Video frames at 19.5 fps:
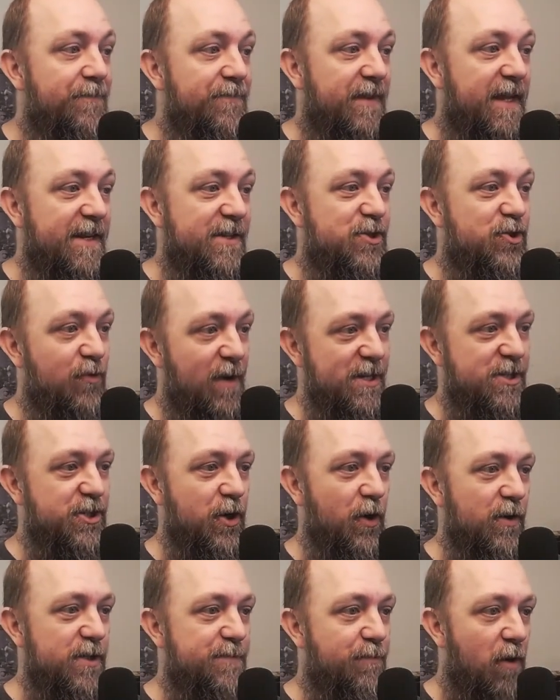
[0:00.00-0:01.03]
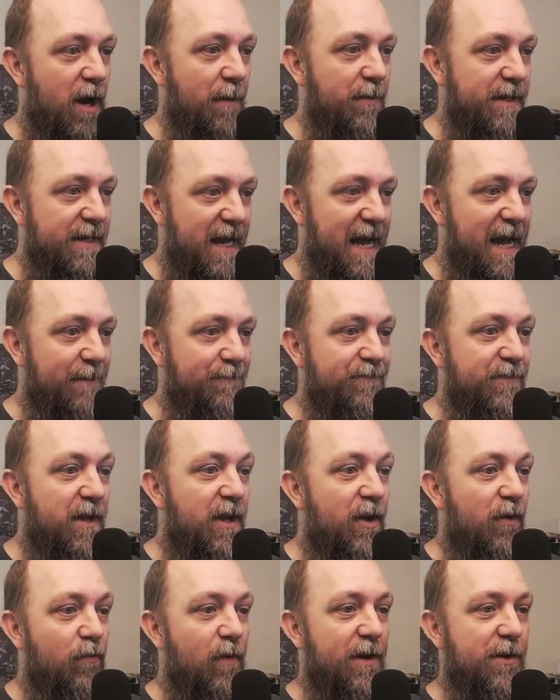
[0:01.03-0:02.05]
in trench coats? Probably not.
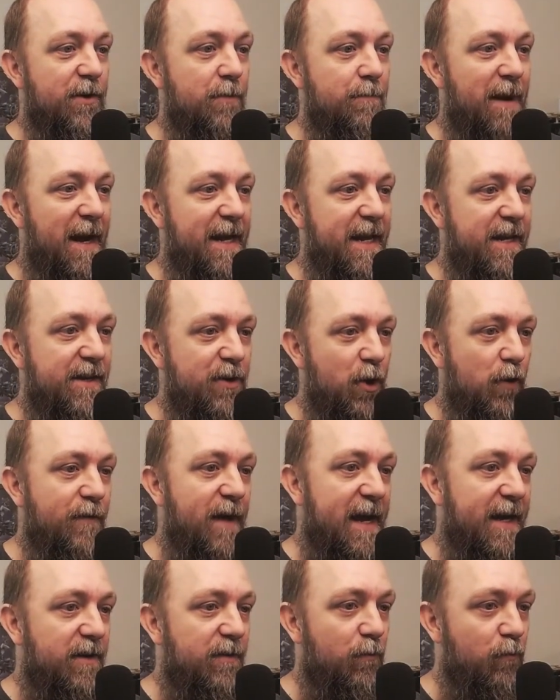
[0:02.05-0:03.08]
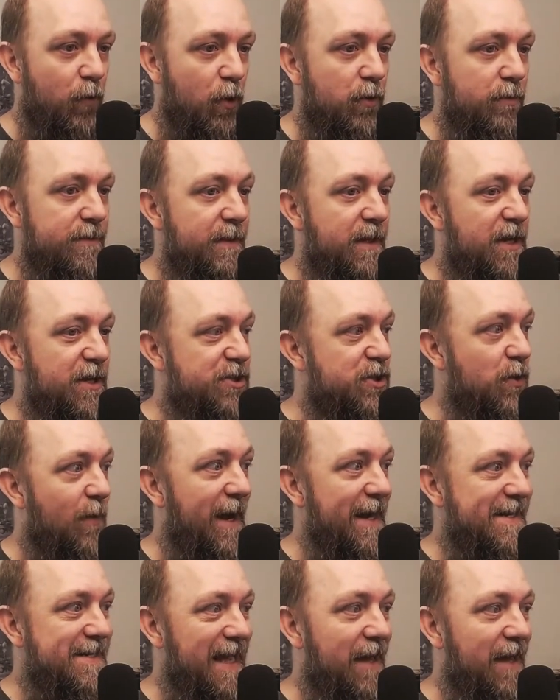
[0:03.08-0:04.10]
Redditor Mighty Novak wrote, so
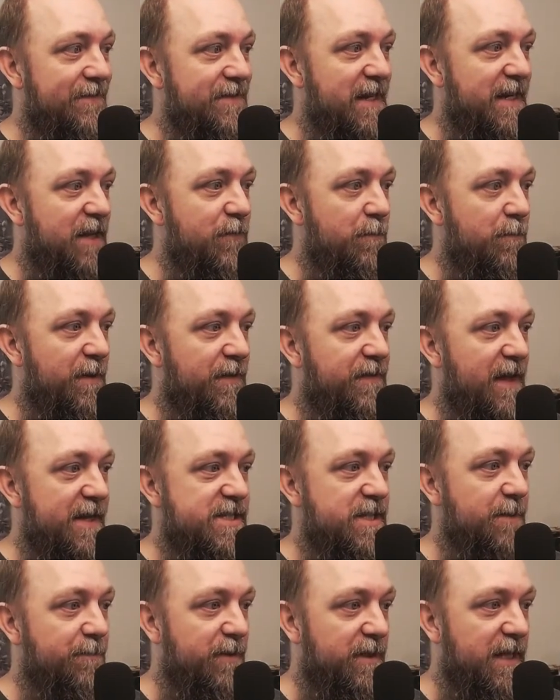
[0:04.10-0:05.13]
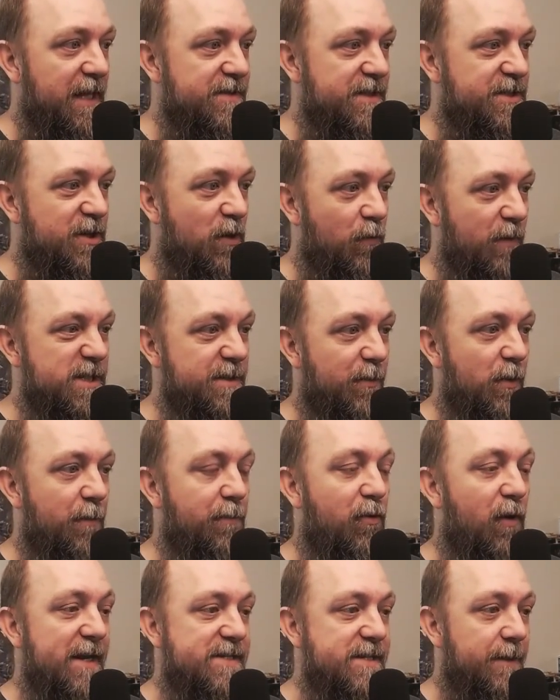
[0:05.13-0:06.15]
I doubt that even Bethesda believes it's a reasonable
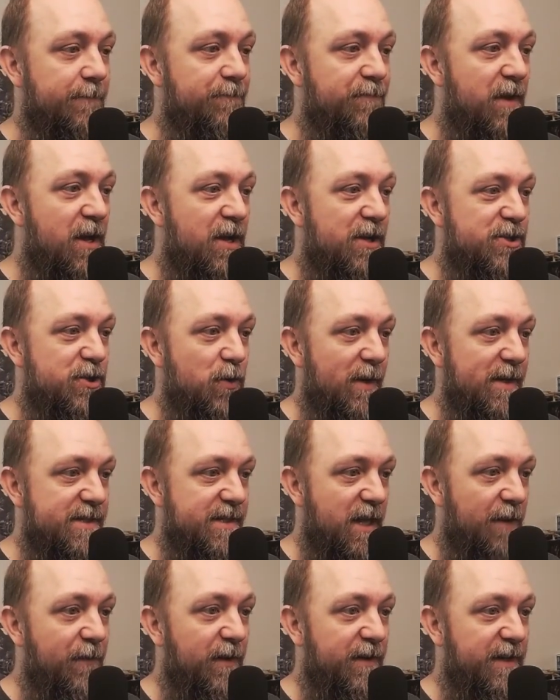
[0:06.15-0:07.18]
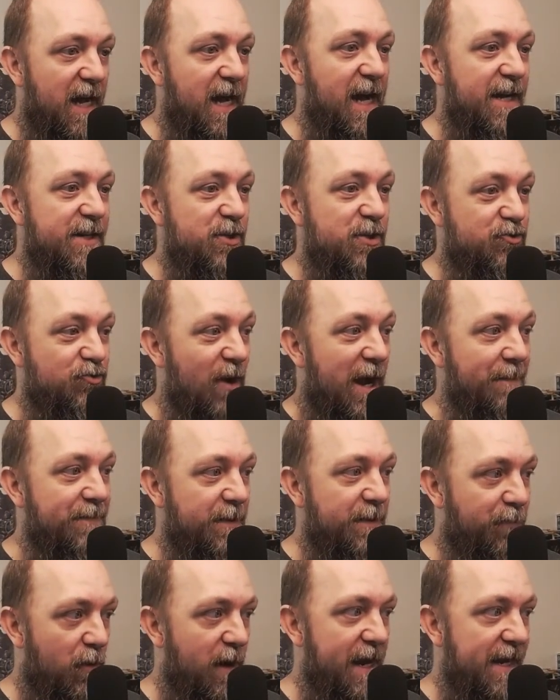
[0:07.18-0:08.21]
pricing. So, at love of God, drop the
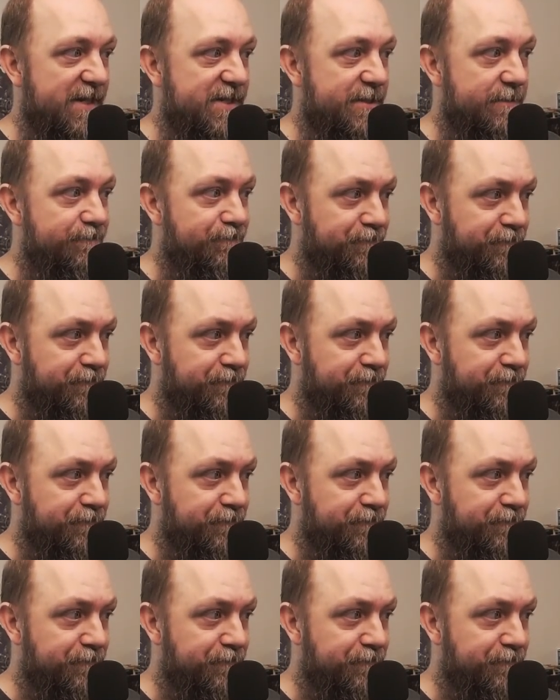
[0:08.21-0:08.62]
price.